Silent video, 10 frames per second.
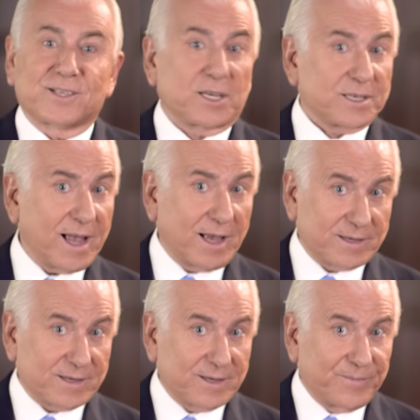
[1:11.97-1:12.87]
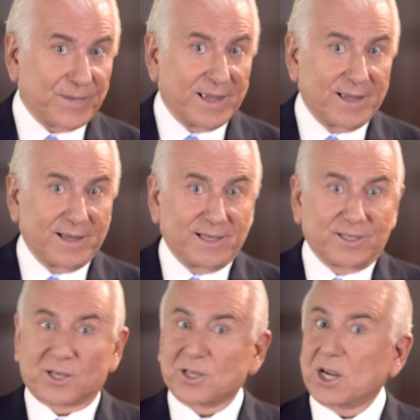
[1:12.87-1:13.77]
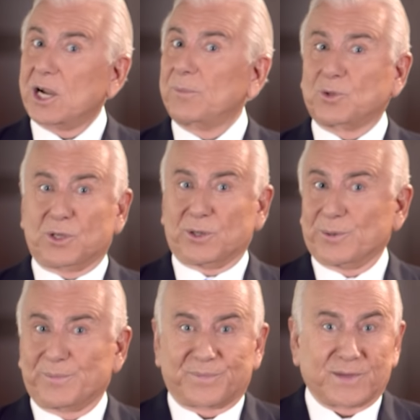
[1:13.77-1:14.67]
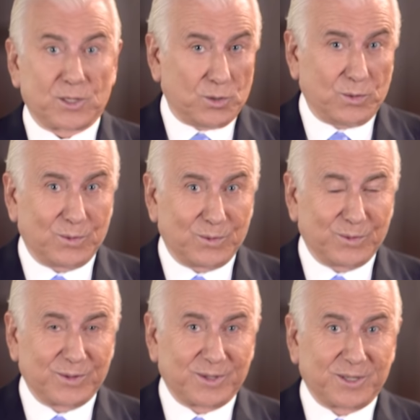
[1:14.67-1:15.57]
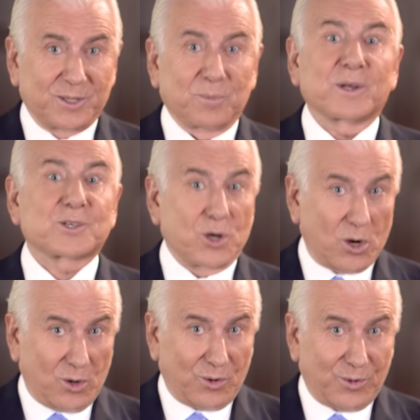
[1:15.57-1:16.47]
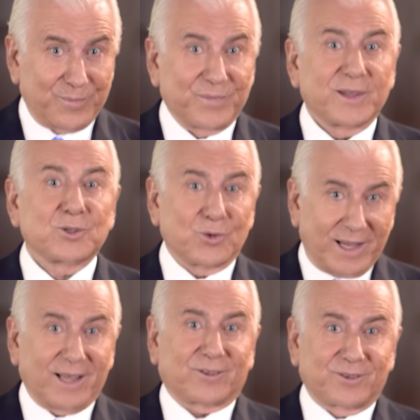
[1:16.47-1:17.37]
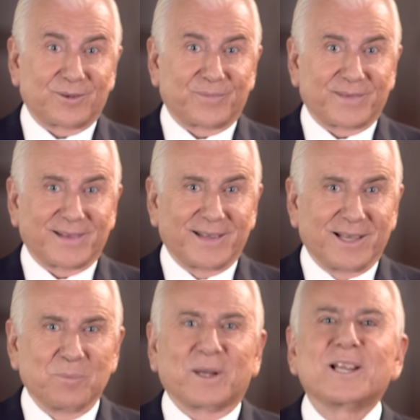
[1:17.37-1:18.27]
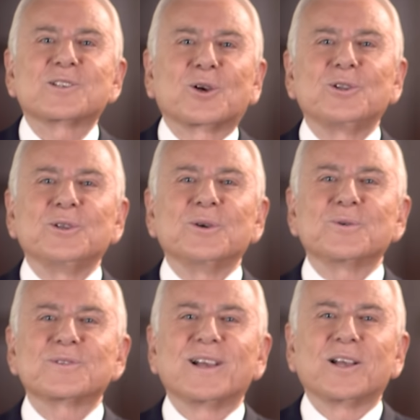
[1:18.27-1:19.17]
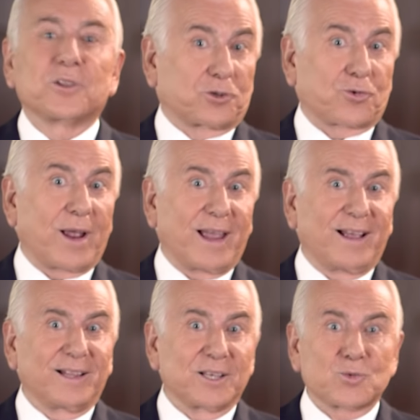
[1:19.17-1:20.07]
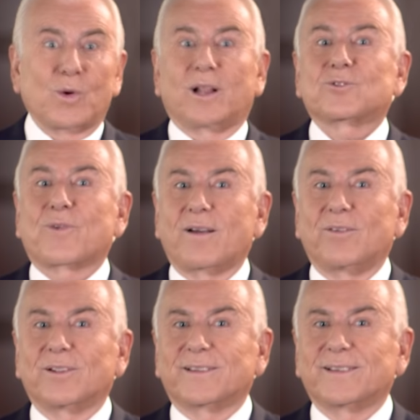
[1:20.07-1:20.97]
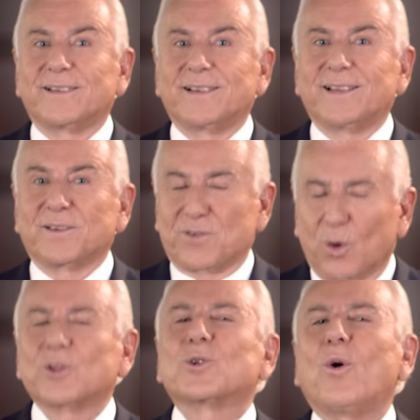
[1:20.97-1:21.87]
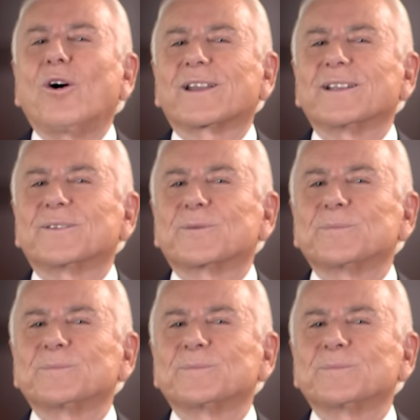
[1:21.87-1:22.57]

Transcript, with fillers: Success doesn't come to you. You must go to it. But here's the good news the trail is well traveled. If you want to walk it,